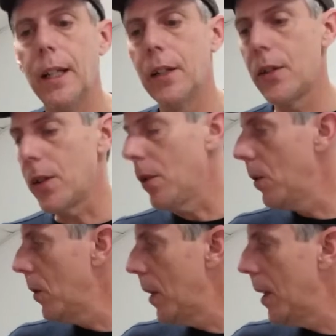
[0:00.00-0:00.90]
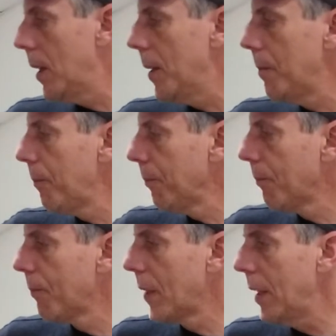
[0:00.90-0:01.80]
So,
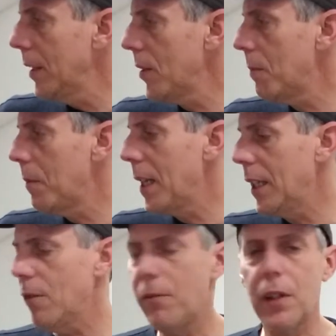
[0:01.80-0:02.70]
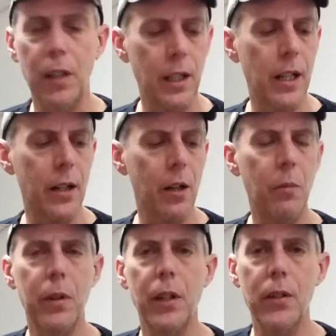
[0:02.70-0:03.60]
and this may get fairly loud. I hope
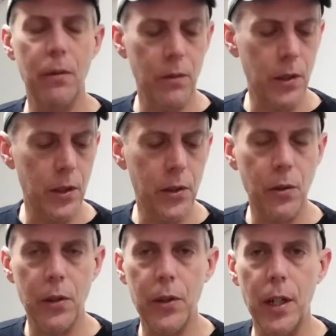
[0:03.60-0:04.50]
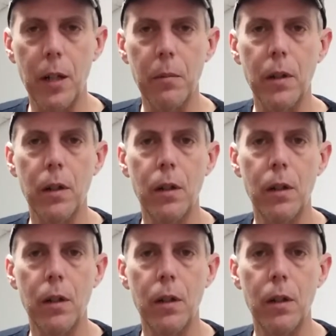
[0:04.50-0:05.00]
it doesn't really distort the sound, but